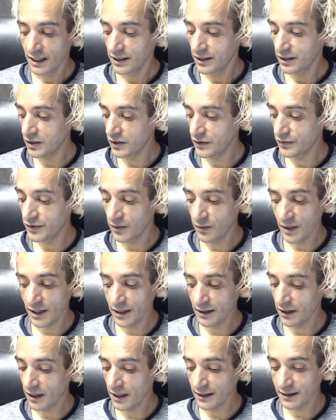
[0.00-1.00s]
You know, if you
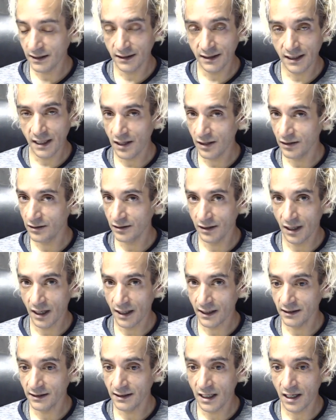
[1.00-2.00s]
want to lock it down,
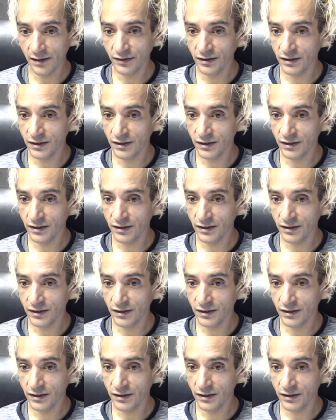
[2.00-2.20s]
lock it down.